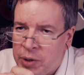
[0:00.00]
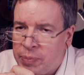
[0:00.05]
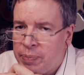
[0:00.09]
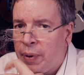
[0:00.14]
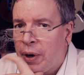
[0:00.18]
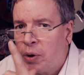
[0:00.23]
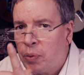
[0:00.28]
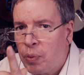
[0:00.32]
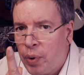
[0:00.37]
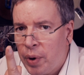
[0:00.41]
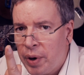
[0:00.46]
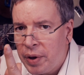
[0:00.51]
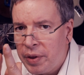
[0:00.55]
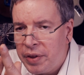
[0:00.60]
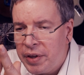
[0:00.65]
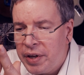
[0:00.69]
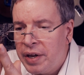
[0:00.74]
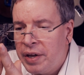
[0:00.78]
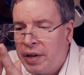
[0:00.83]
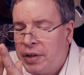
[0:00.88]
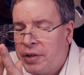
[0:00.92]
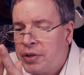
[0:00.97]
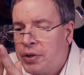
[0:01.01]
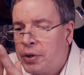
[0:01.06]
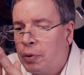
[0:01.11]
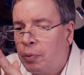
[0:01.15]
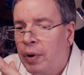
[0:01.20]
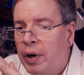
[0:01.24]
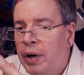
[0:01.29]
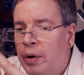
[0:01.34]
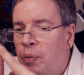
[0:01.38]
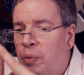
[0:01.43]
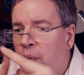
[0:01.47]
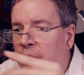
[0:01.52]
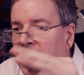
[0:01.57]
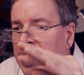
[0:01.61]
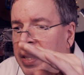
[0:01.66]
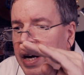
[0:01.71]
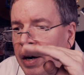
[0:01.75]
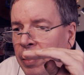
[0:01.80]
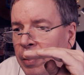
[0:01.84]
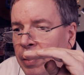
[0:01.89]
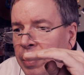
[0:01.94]
Butterworth is the one
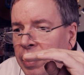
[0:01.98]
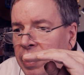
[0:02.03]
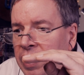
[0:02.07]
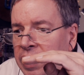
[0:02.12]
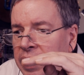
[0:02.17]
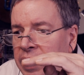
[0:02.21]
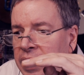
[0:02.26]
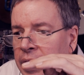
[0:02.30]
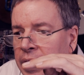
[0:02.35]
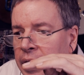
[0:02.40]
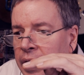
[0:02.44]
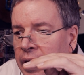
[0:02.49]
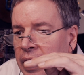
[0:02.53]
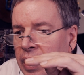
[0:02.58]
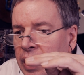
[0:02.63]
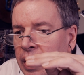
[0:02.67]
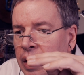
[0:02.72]
without the